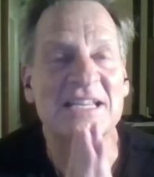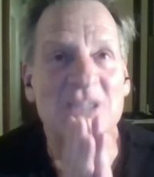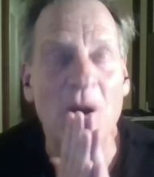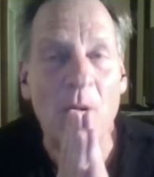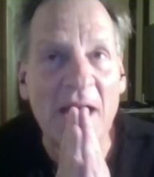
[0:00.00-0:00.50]

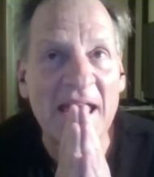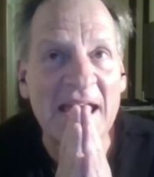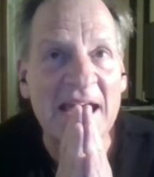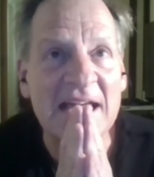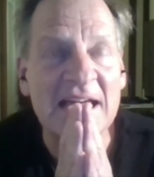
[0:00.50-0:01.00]

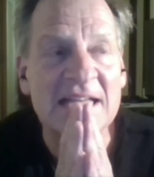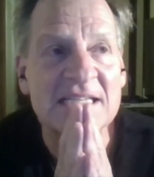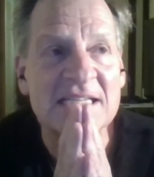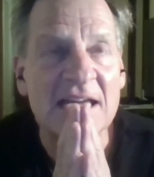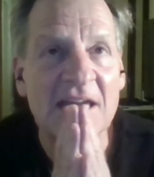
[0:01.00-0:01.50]

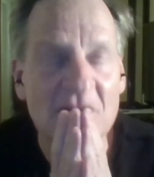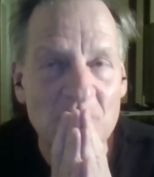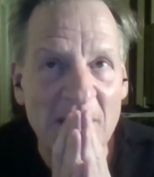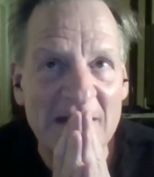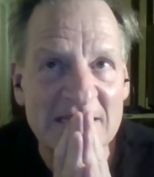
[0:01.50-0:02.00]

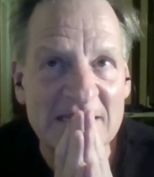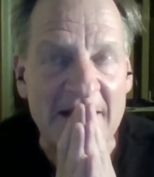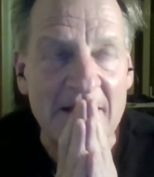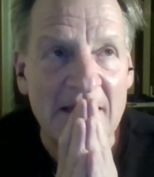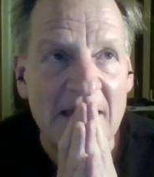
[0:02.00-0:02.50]
here's what I'd
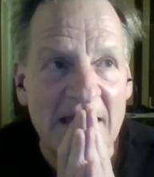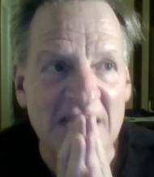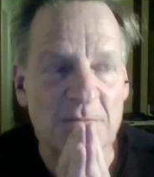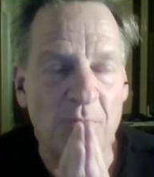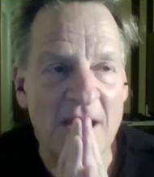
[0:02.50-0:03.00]
say.
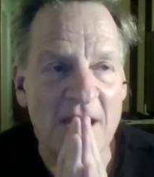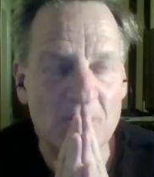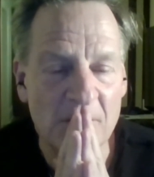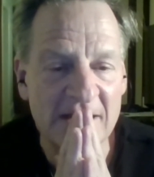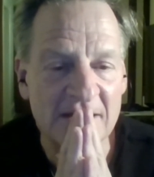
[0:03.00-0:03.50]
It's a
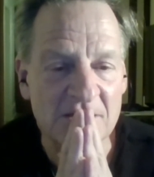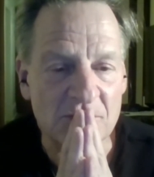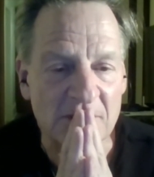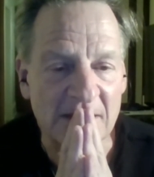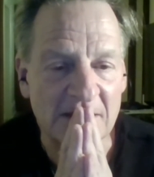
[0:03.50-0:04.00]
predatory
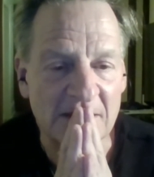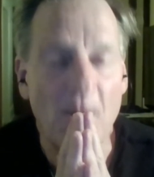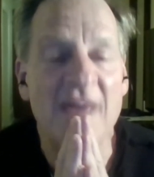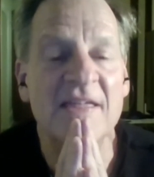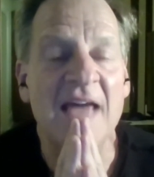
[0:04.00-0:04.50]
industry.
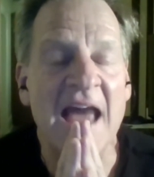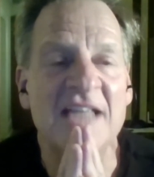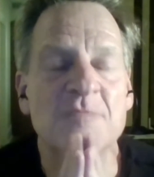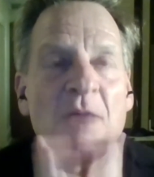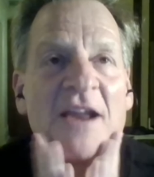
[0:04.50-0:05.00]

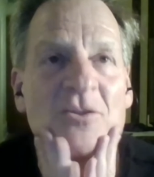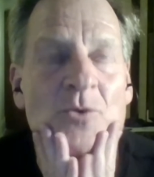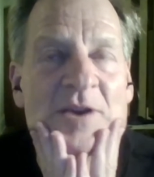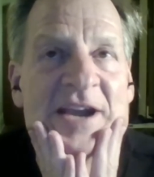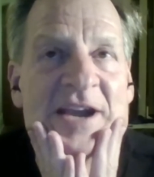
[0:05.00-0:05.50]
And it's
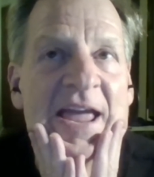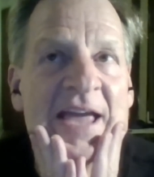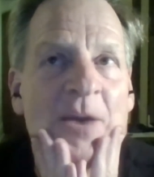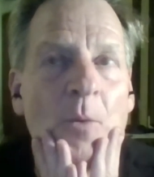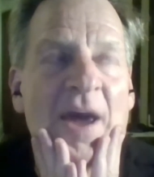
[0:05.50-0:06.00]
predatory
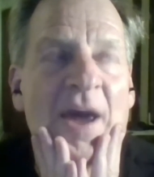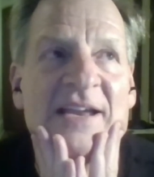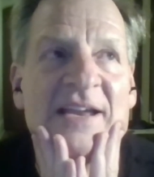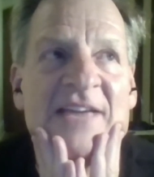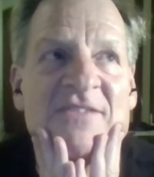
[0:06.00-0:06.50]
in a way
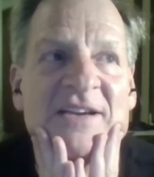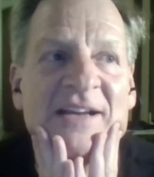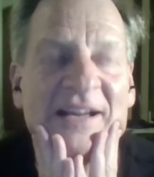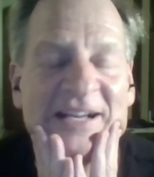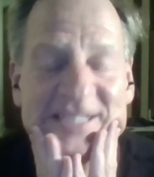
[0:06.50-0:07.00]
that
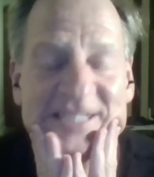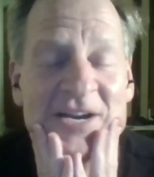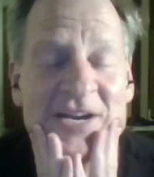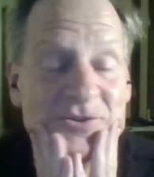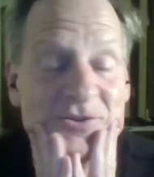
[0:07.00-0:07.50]
even
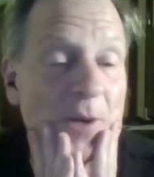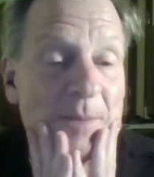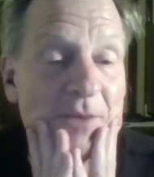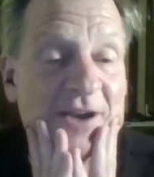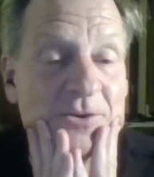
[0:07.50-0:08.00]
casinos are
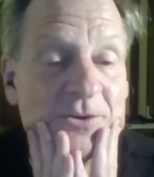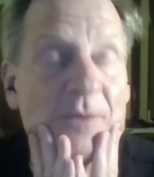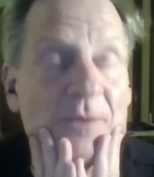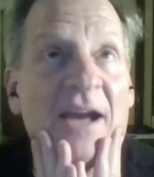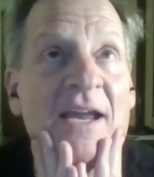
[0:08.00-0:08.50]
quite
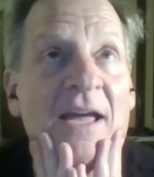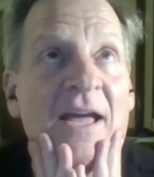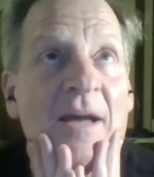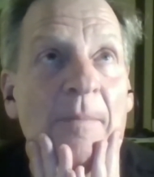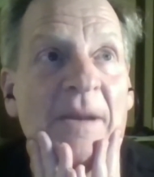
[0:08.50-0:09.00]
predatory, right?
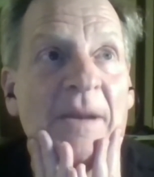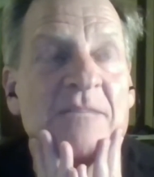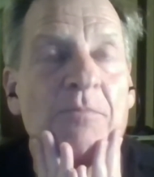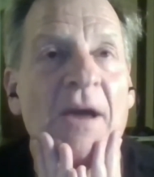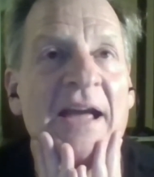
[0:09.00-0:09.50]
But
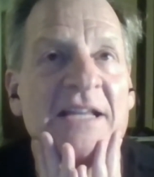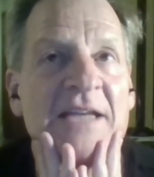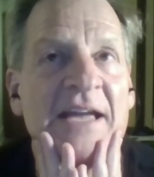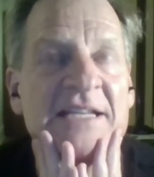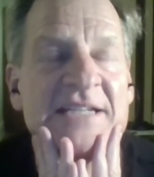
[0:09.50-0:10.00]

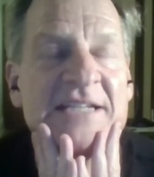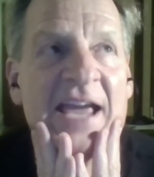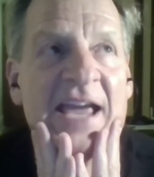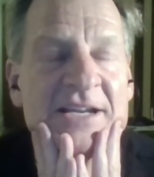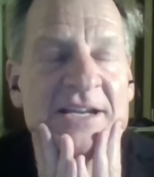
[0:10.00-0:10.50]
it's
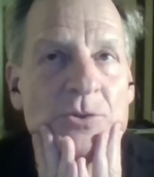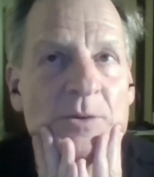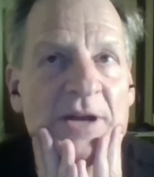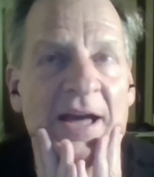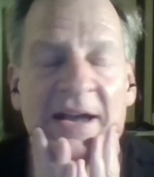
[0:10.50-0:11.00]
taken it
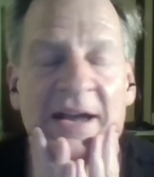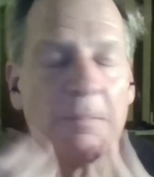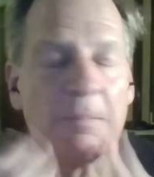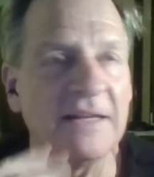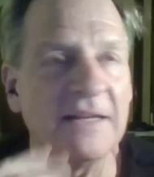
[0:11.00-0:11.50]
to a
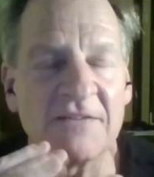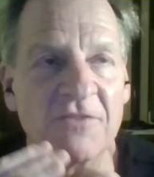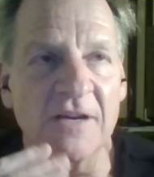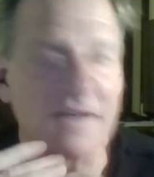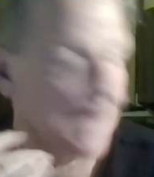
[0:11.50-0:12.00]
completely
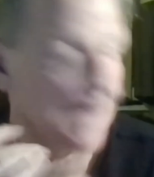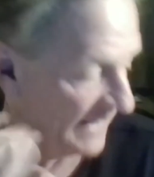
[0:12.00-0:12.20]
different